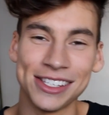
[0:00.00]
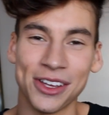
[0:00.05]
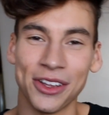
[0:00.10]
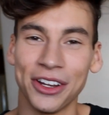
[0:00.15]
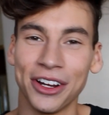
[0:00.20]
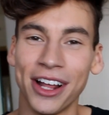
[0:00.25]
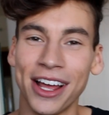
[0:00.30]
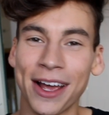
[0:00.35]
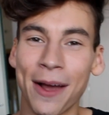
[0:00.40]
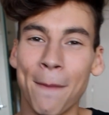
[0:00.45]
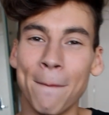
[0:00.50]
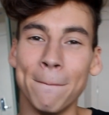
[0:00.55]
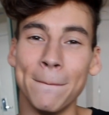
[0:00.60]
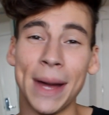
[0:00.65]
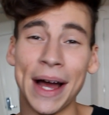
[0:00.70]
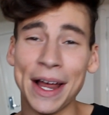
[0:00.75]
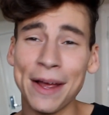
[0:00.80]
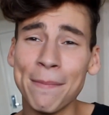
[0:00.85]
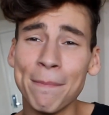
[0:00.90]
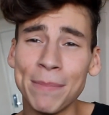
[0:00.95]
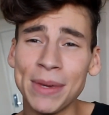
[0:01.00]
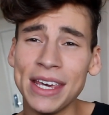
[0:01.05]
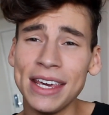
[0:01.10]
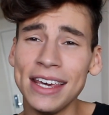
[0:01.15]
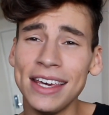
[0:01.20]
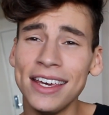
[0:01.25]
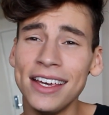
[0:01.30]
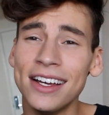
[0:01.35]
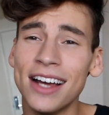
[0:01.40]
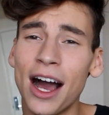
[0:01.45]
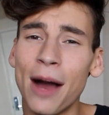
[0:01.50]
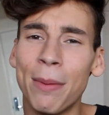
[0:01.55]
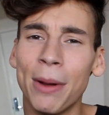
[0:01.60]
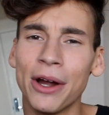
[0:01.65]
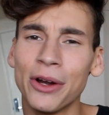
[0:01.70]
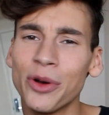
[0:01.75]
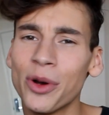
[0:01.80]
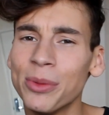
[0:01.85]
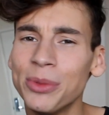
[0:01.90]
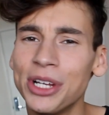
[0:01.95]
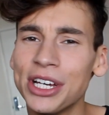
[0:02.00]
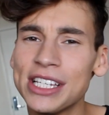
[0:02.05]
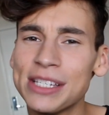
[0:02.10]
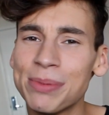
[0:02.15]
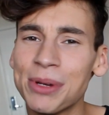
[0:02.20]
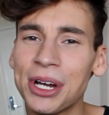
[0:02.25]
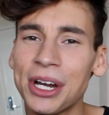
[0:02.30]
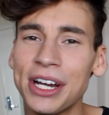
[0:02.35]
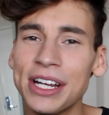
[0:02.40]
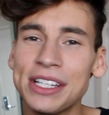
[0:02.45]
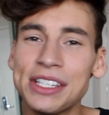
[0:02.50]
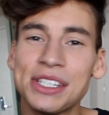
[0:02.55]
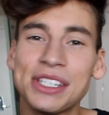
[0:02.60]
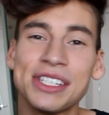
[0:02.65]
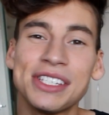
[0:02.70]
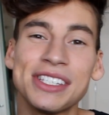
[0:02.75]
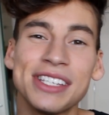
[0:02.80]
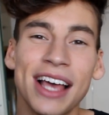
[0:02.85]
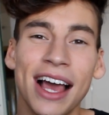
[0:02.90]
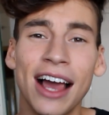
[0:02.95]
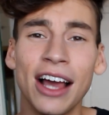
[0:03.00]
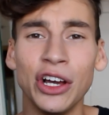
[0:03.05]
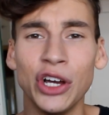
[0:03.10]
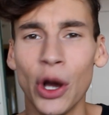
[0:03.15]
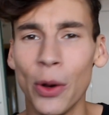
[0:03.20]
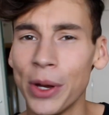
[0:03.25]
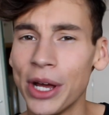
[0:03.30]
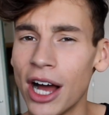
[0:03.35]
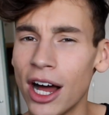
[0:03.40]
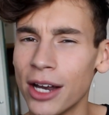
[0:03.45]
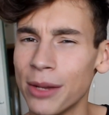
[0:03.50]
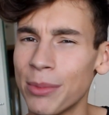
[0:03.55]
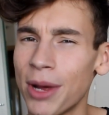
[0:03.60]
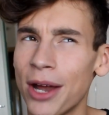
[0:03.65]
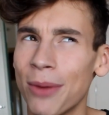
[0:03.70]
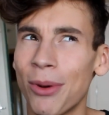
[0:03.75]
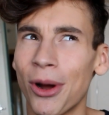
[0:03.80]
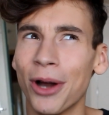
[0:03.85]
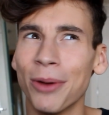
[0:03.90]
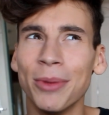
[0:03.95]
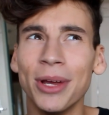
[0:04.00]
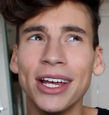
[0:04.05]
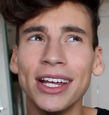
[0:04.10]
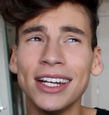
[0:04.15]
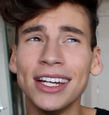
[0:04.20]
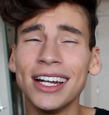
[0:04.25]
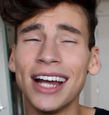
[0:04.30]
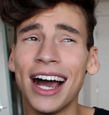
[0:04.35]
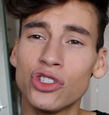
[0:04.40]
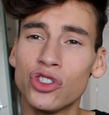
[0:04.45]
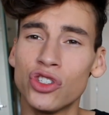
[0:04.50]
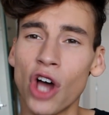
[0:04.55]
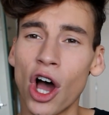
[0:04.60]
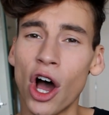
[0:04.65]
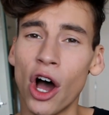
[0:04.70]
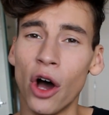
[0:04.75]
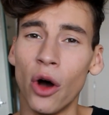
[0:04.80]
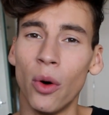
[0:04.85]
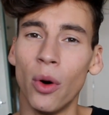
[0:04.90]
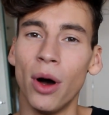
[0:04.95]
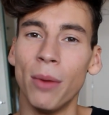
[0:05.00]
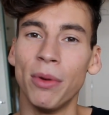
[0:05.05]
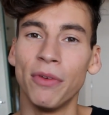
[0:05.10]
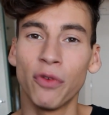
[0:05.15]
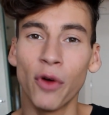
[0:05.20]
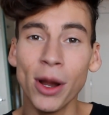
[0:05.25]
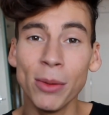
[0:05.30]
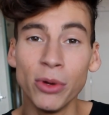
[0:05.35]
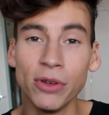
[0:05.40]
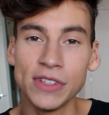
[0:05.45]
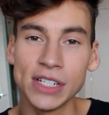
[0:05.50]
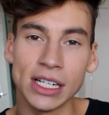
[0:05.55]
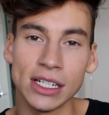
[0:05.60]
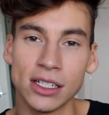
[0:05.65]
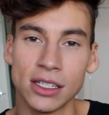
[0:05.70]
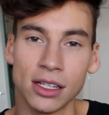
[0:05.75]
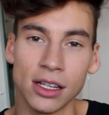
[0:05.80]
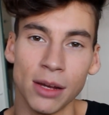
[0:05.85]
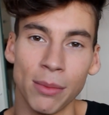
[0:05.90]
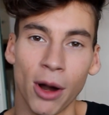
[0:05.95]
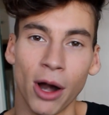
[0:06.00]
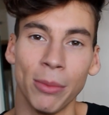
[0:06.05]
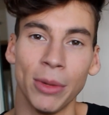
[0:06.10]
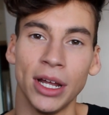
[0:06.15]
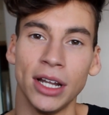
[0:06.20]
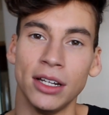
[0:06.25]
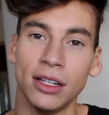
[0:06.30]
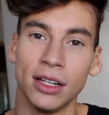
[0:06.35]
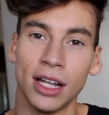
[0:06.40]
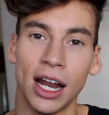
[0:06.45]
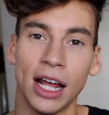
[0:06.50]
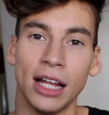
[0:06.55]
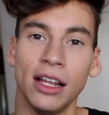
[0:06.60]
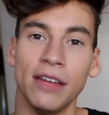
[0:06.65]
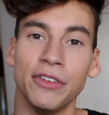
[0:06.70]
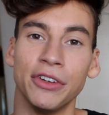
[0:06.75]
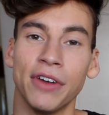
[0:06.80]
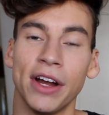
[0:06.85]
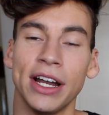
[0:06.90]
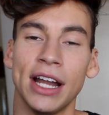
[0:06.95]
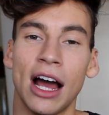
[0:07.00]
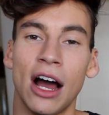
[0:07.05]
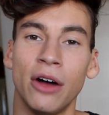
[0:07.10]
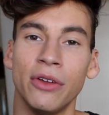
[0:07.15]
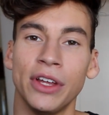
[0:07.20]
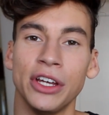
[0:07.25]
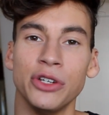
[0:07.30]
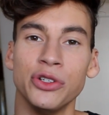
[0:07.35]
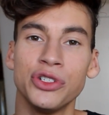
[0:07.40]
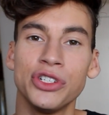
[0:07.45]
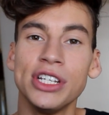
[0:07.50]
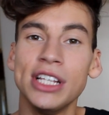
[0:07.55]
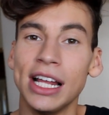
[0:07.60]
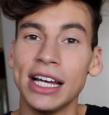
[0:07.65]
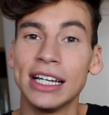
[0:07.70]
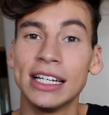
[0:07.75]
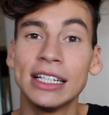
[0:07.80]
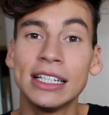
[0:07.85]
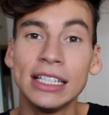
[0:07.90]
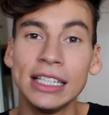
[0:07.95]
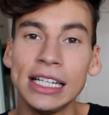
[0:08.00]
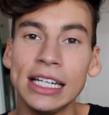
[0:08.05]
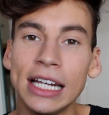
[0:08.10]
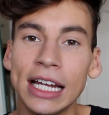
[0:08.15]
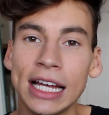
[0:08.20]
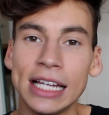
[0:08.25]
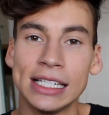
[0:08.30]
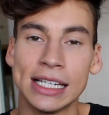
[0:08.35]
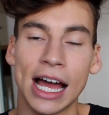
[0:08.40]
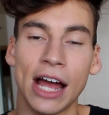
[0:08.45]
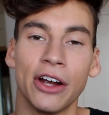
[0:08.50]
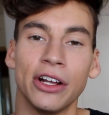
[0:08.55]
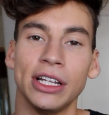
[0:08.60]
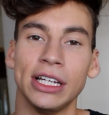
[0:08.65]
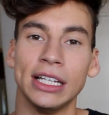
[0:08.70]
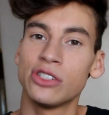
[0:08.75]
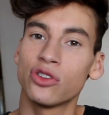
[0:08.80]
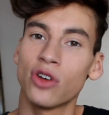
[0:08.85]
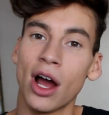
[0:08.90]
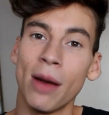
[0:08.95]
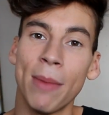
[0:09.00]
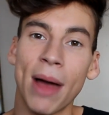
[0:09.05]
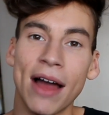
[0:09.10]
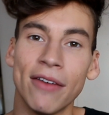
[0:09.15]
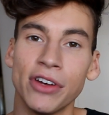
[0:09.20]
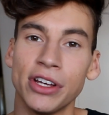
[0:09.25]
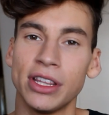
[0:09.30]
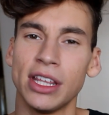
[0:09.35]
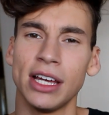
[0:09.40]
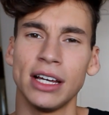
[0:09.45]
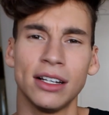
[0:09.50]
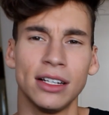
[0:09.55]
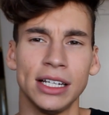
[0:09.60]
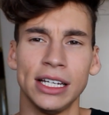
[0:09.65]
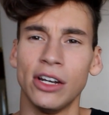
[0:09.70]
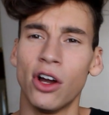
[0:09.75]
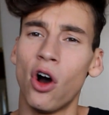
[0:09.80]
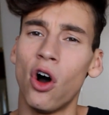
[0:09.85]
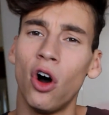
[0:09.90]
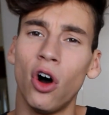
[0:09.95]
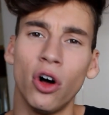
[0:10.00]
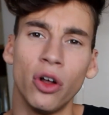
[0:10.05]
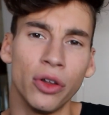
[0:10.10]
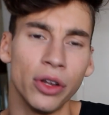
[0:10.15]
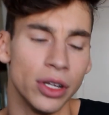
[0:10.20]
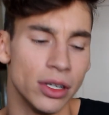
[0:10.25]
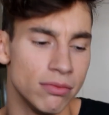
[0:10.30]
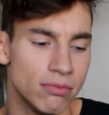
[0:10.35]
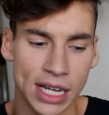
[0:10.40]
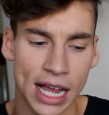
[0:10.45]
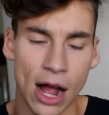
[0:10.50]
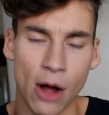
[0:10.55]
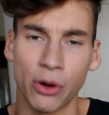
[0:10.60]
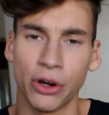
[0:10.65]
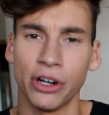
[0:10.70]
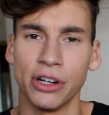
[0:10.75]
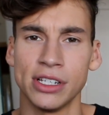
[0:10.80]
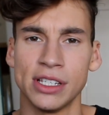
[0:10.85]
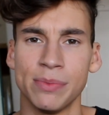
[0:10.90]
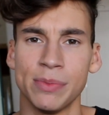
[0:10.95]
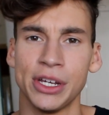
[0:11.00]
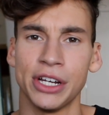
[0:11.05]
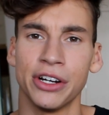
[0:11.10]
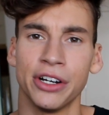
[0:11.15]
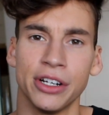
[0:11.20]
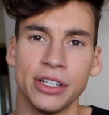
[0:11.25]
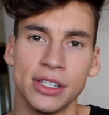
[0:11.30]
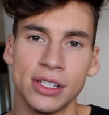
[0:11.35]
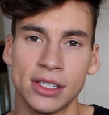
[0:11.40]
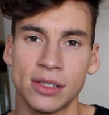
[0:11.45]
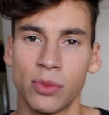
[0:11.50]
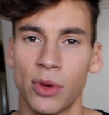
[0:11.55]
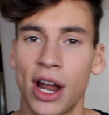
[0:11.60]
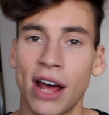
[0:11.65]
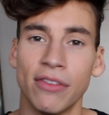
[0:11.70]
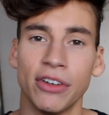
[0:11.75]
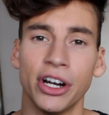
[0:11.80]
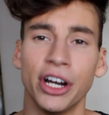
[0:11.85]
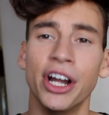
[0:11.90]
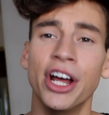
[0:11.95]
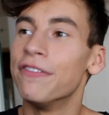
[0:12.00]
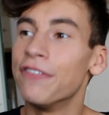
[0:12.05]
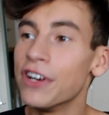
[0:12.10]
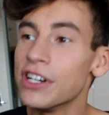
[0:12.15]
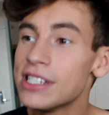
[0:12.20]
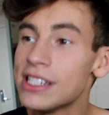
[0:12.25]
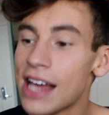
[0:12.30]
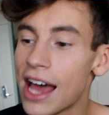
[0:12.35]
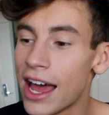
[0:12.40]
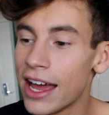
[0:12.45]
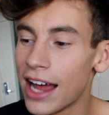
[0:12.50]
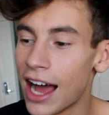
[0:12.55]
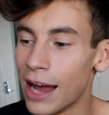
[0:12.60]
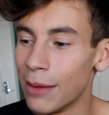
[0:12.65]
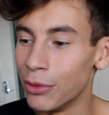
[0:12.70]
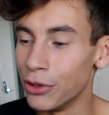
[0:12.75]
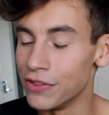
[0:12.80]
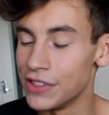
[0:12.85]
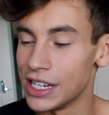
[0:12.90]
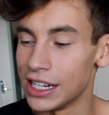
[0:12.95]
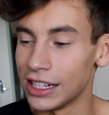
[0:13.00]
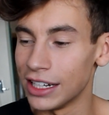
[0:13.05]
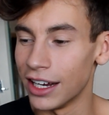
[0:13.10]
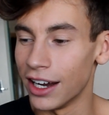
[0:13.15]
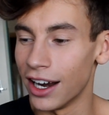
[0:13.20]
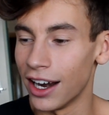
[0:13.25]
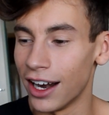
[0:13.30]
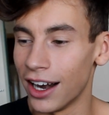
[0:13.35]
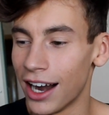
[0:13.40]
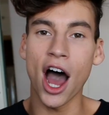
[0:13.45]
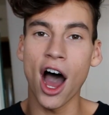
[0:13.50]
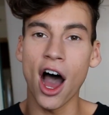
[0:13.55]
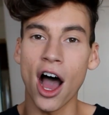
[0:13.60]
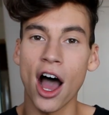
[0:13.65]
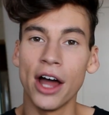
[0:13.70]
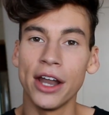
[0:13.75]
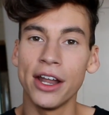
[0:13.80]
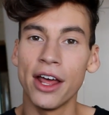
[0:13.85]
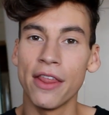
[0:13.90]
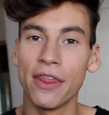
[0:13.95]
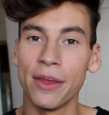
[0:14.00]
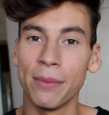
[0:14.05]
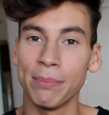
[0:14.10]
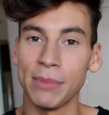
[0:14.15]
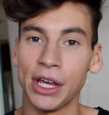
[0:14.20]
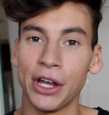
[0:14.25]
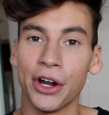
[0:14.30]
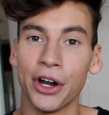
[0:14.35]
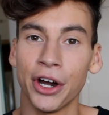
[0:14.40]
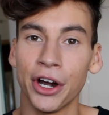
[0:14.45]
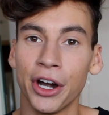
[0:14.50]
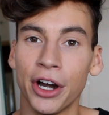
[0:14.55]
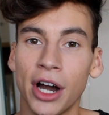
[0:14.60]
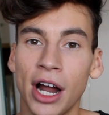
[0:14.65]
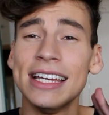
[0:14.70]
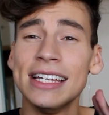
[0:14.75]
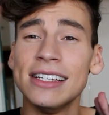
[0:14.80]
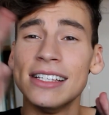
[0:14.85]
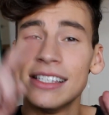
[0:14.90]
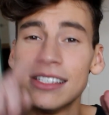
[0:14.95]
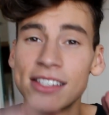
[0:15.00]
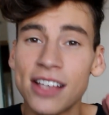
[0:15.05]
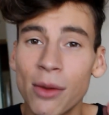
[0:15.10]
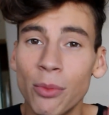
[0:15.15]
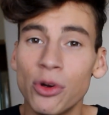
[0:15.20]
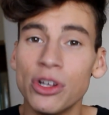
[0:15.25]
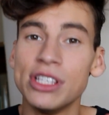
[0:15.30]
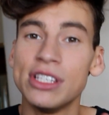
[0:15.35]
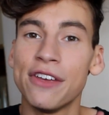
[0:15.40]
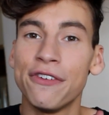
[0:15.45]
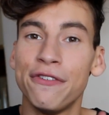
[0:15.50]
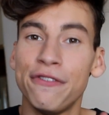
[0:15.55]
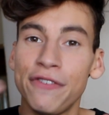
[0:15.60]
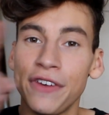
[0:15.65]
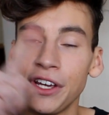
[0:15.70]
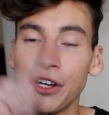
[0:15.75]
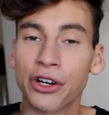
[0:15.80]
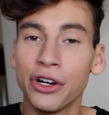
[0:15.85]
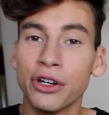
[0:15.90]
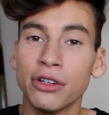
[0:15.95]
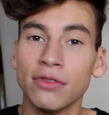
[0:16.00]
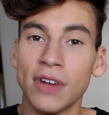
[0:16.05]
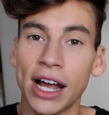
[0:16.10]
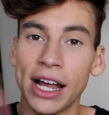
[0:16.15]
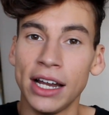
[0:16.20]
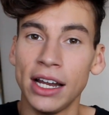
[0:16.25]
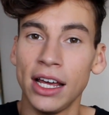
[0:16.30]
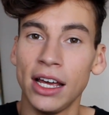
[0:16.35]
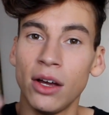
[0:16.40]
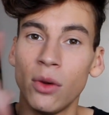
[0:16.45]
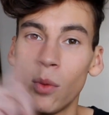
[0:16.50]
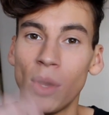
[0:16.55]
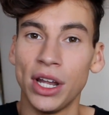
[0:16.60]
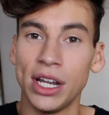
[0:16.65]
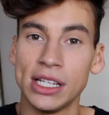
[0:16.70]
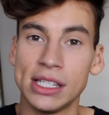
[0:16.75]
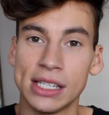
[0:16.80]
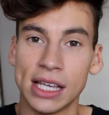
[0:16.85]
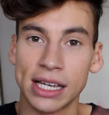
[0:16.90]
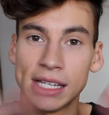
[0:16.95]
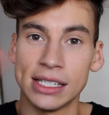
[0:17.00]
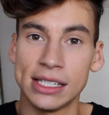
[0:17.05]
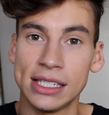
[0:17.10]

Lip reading: so there like might be a paranormal experience going on in my apartment. So before I moved into the apartment that I live in right now, they usually like clean it entirely. Scrub everything, clean all the counters, mirrors, whatever. The first day I moved in here, on the mirror, in someone's finger writing when it's like